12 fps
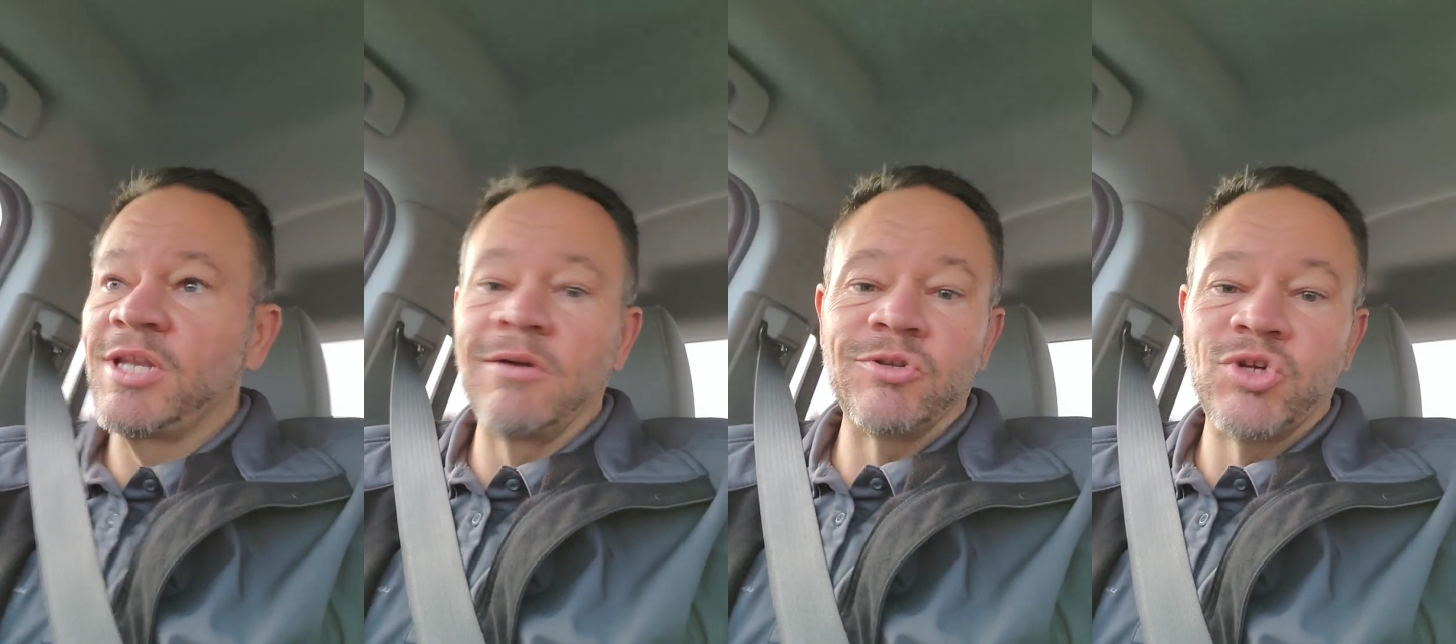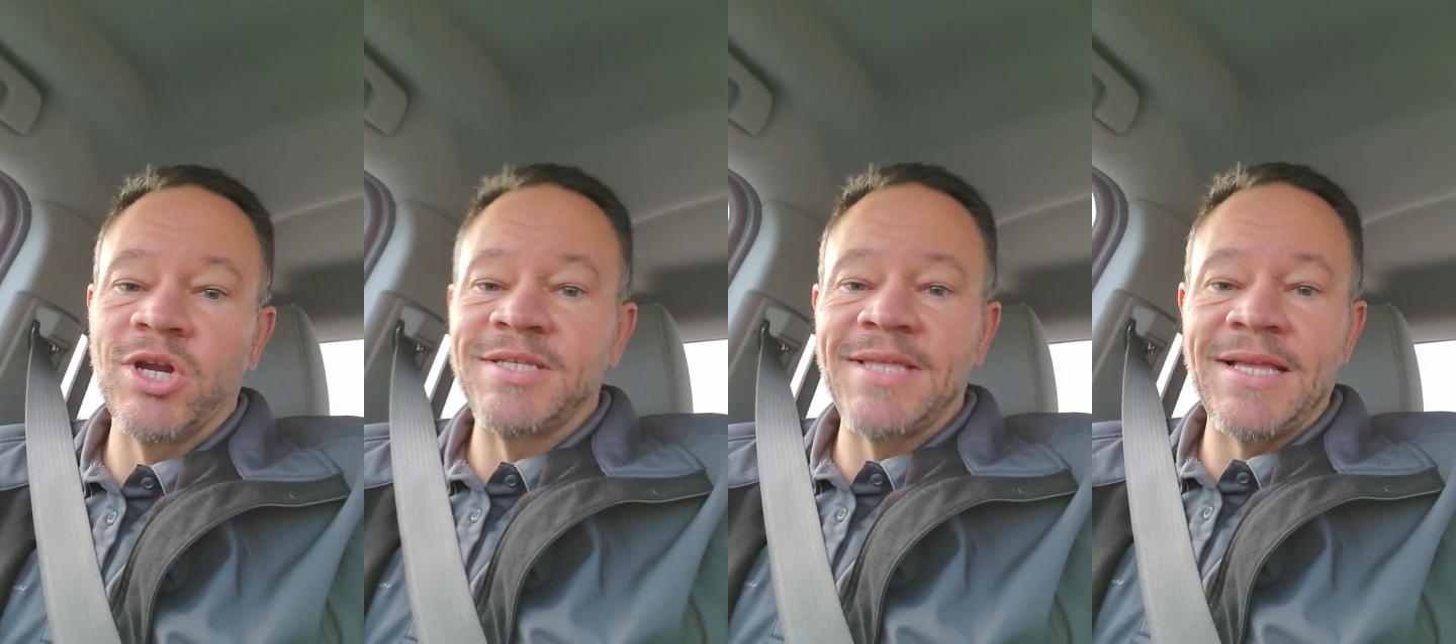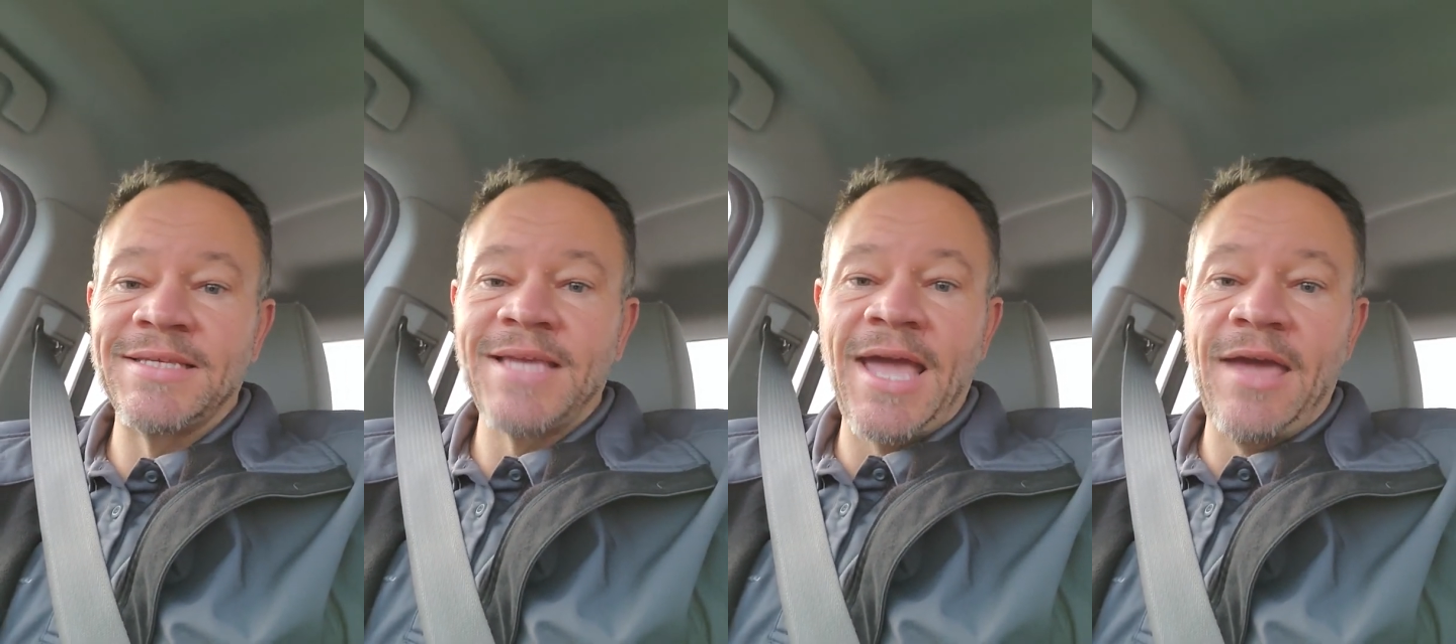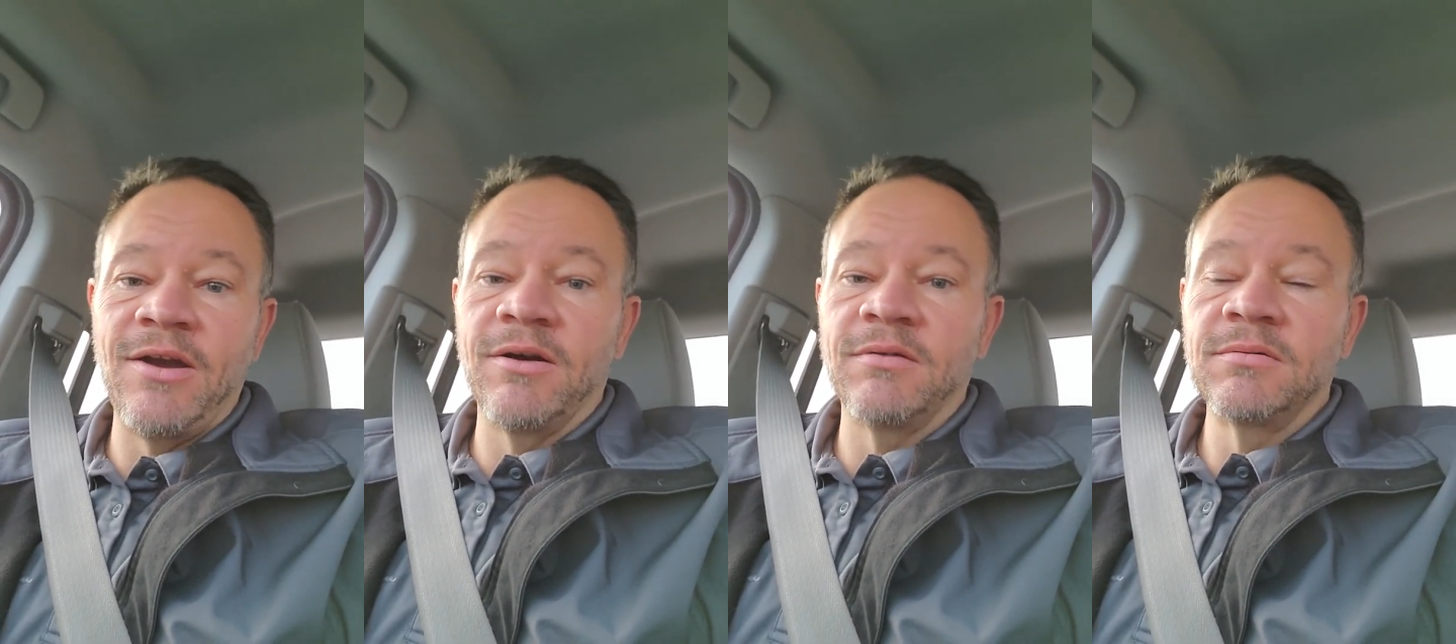Don't trust that
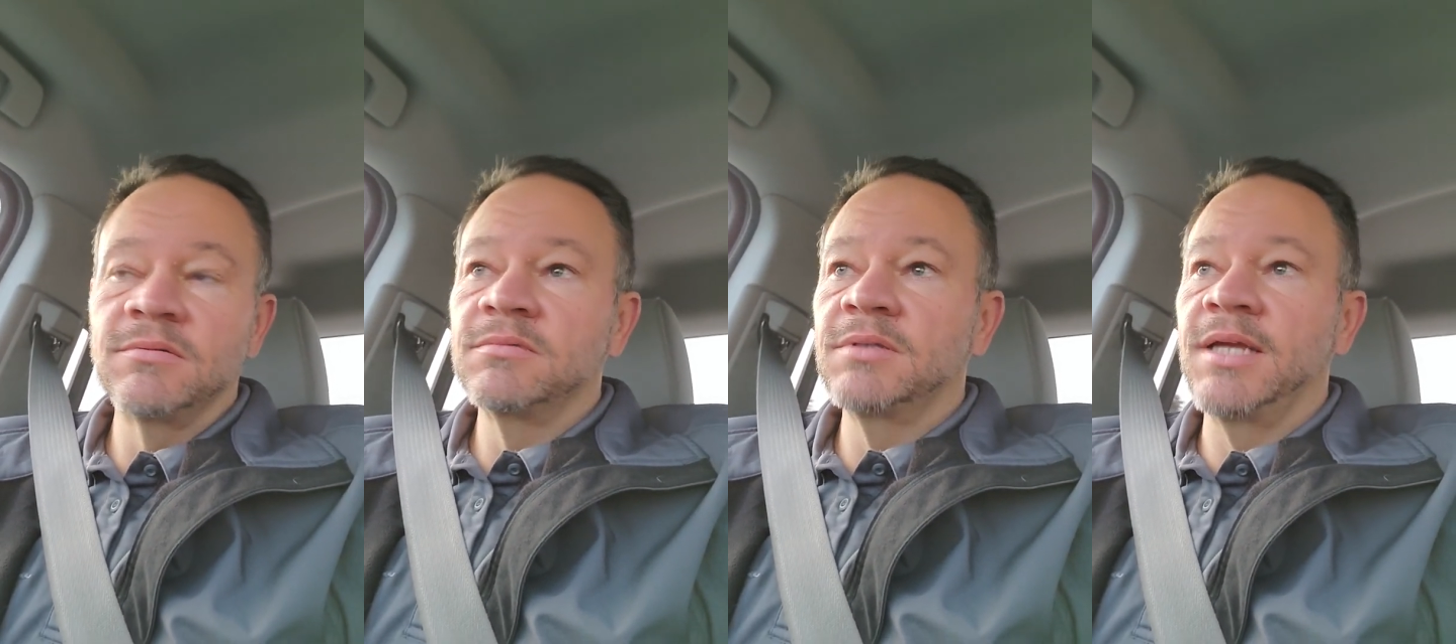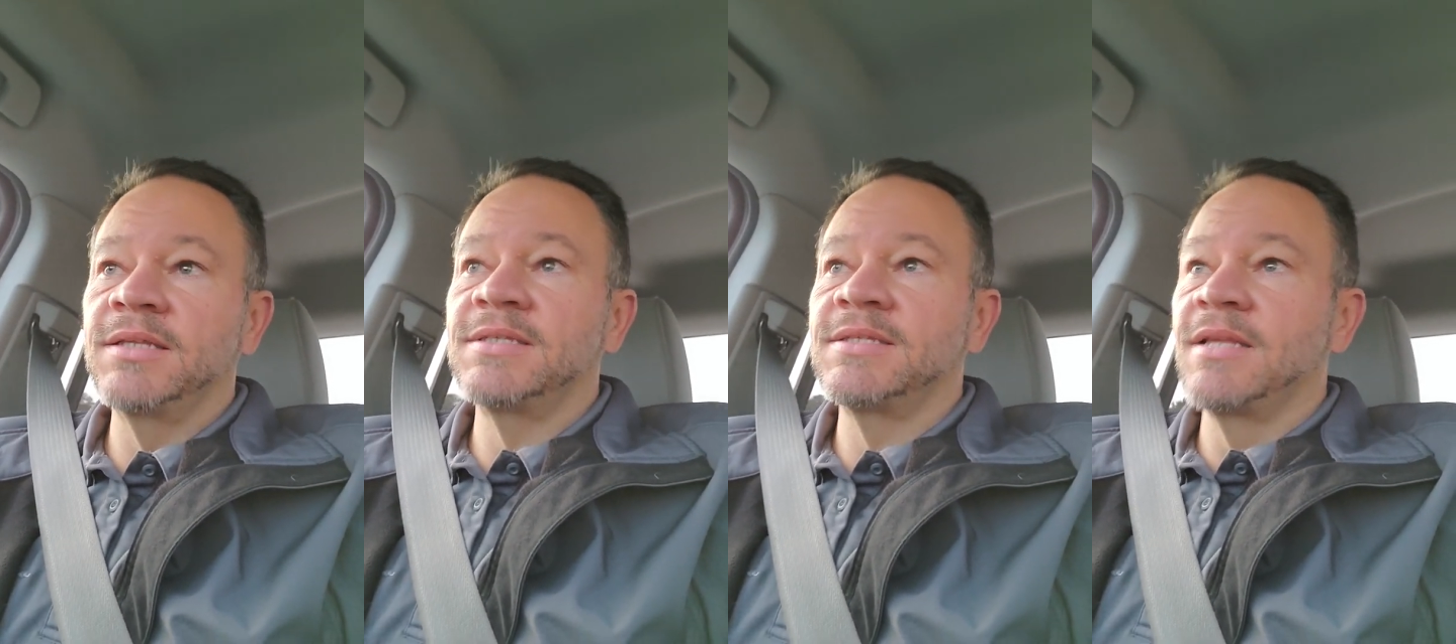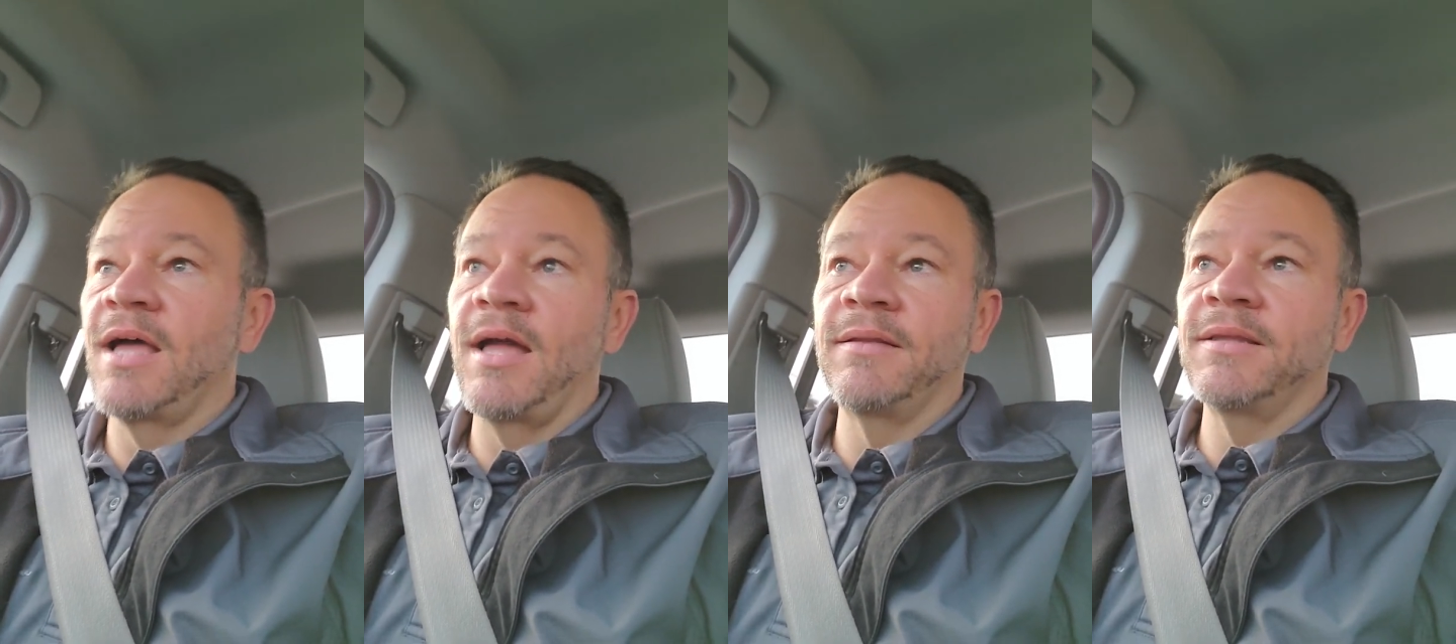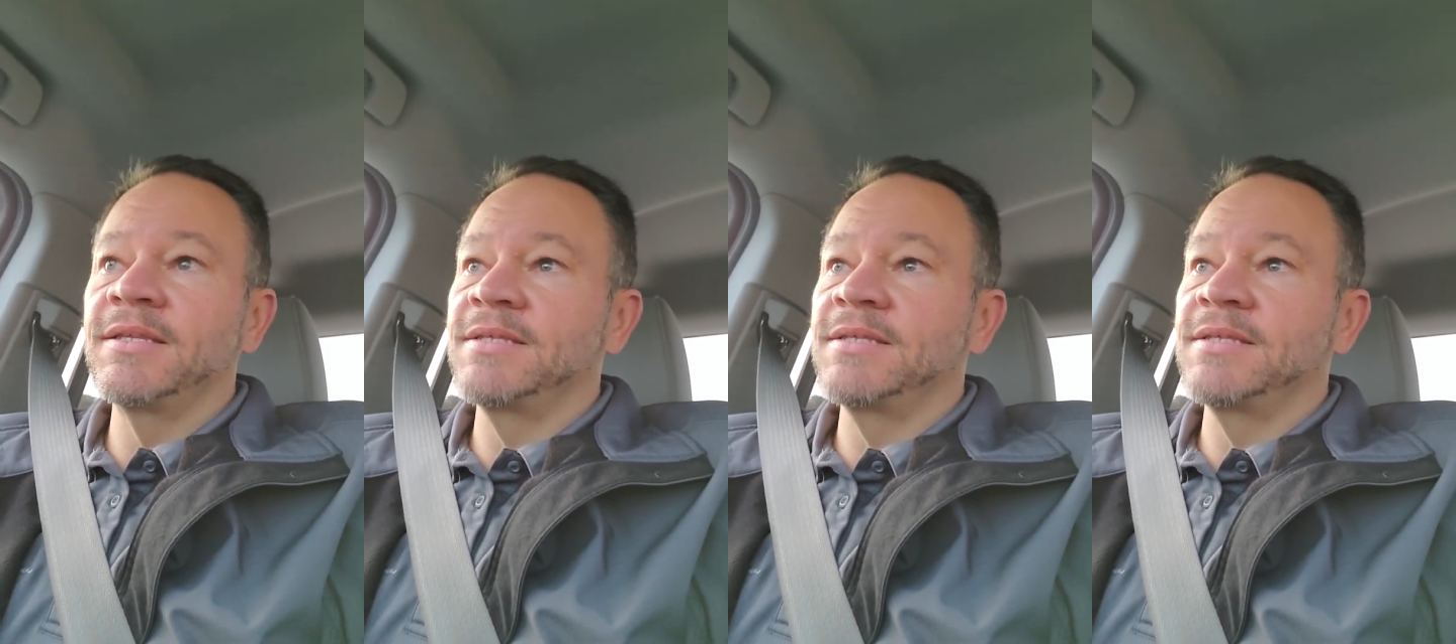scanner. It's not.